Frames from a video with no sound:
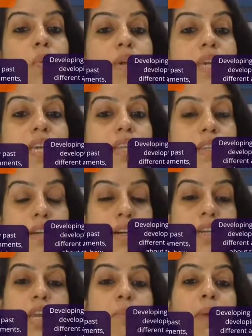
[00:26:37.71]
we can
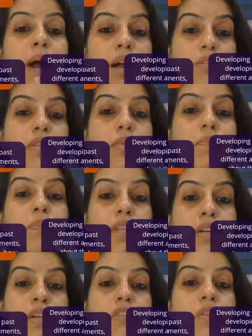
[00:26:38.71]
learn about the
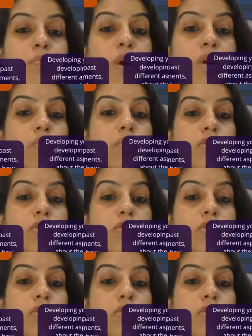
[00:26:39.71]
pillars upon